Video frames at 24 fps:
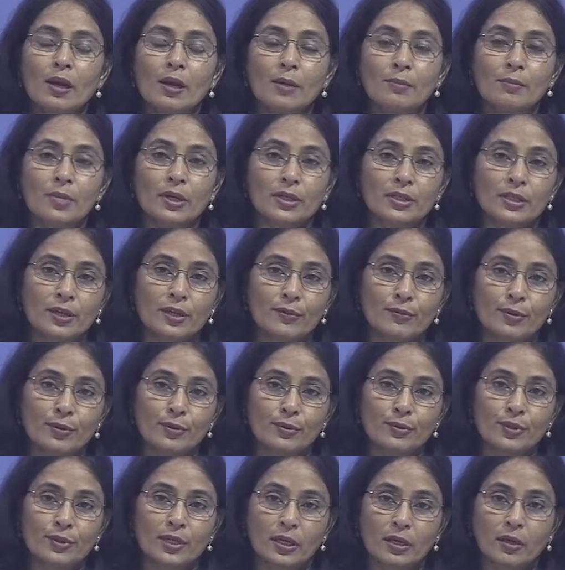But if
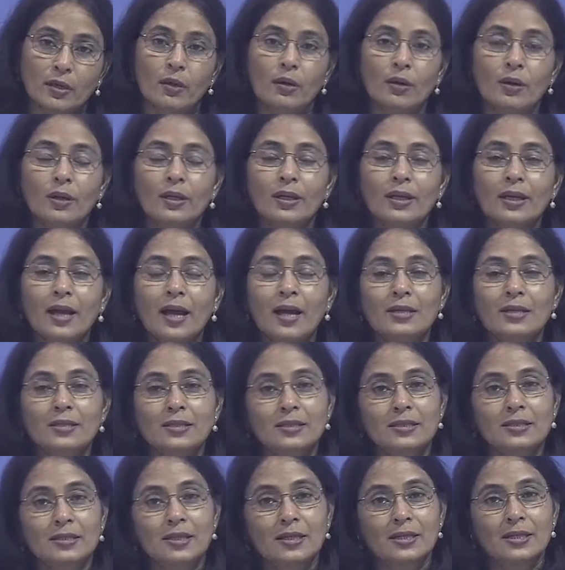you recall,
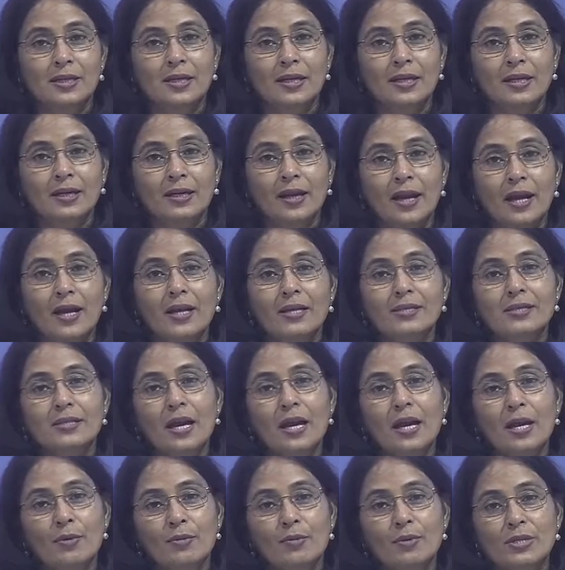last class
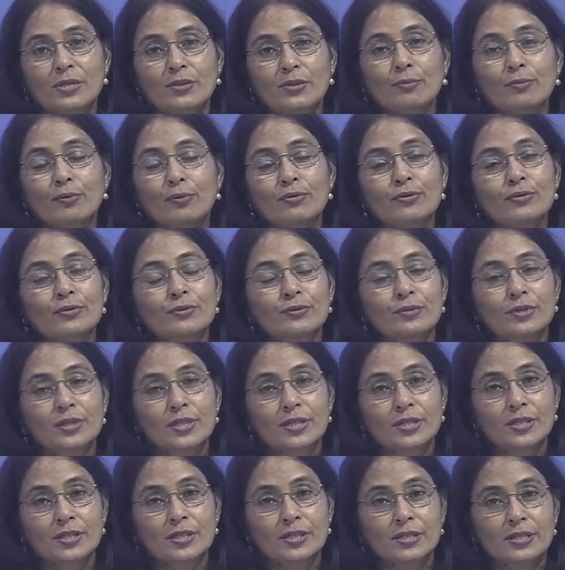I was supposed to
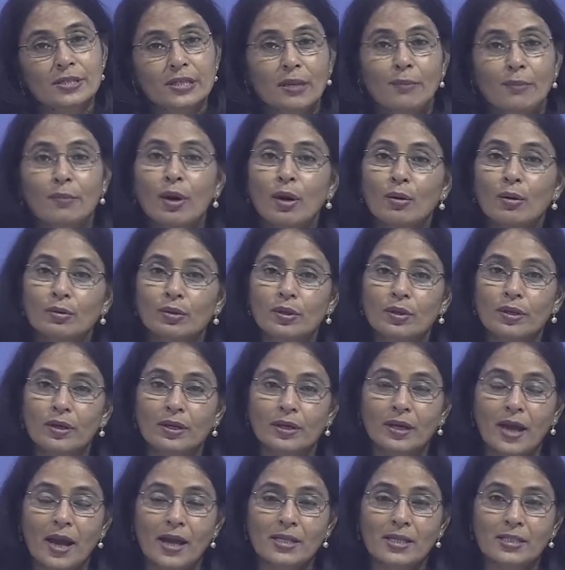discuss about the
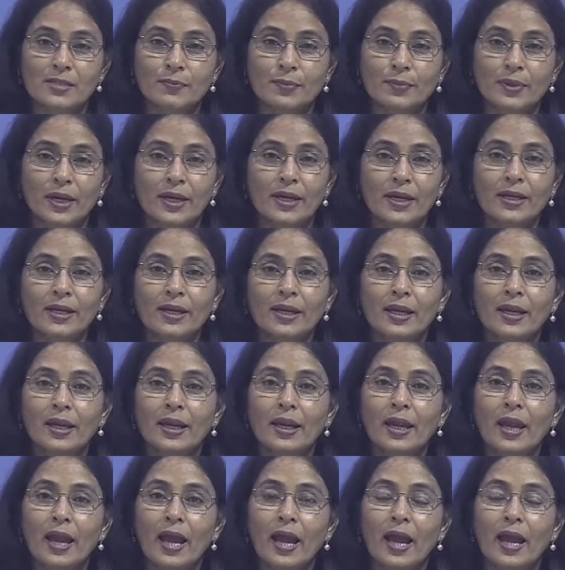crack spread,
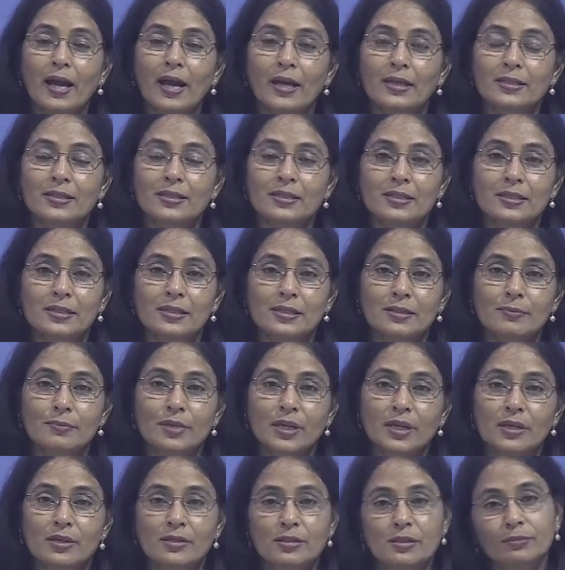and
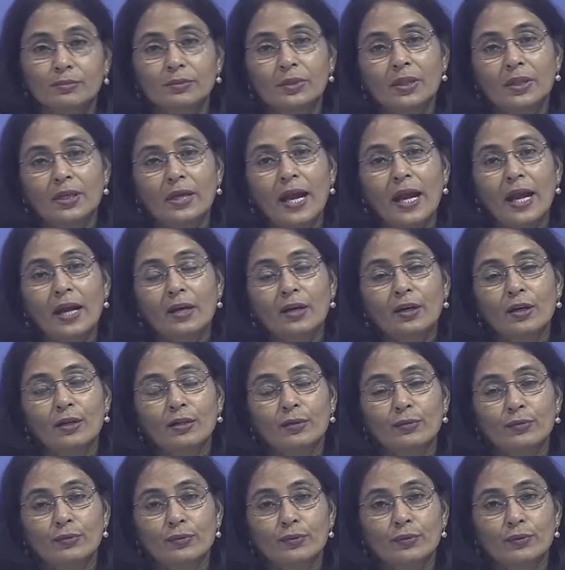because of the lack
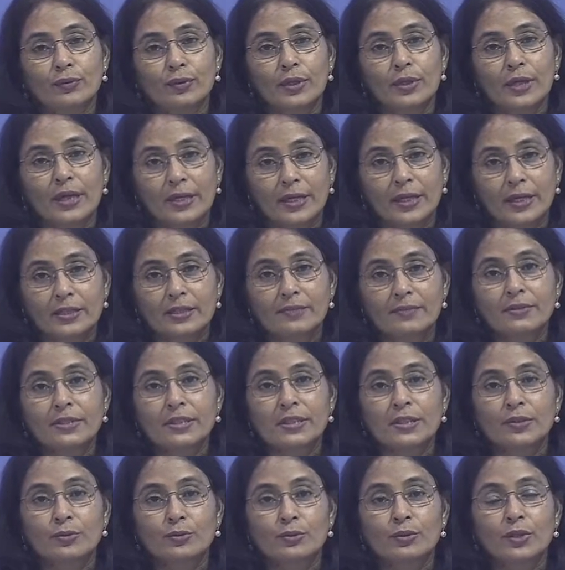of
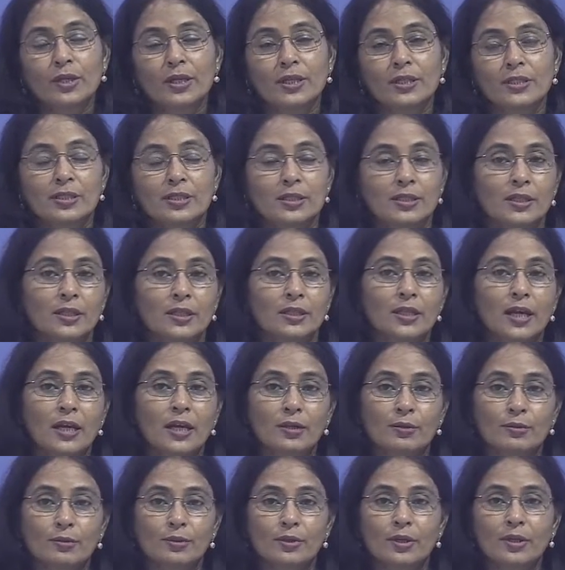connectivity to the internet, I
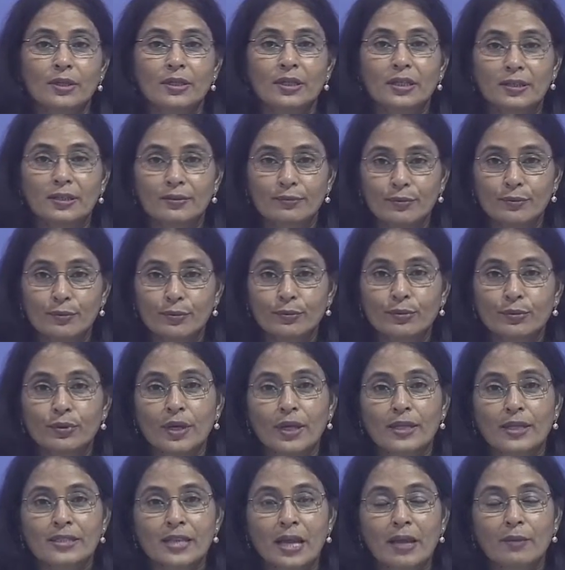could not give you the
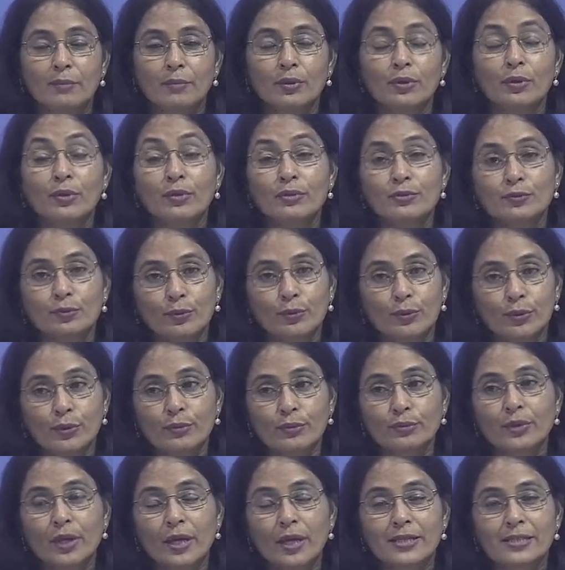example or show
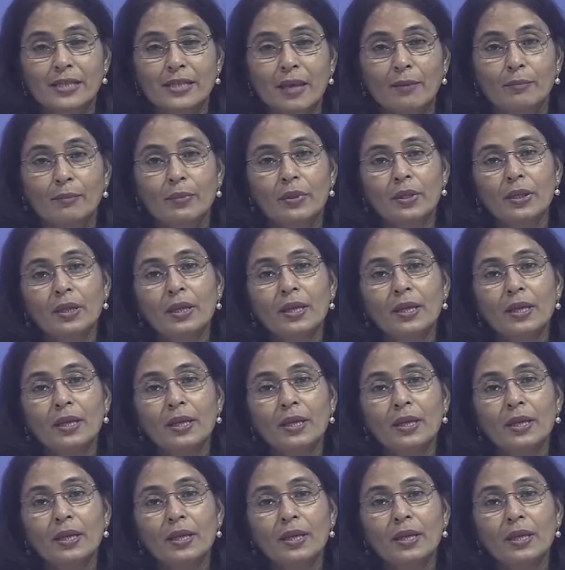you the example.